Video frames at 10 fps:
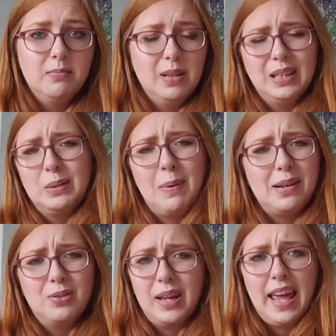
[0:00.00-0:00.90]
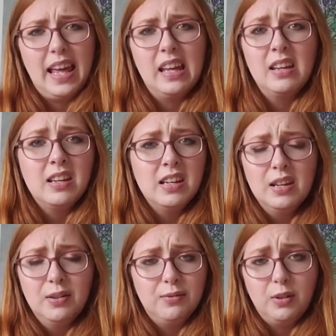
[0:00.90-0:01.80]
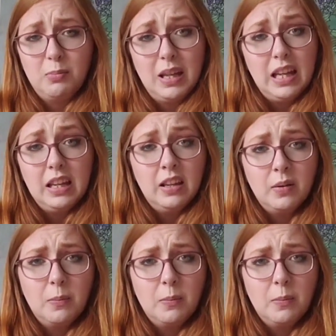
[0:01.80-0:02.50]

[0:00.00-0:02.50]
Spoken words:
It's been okay for me,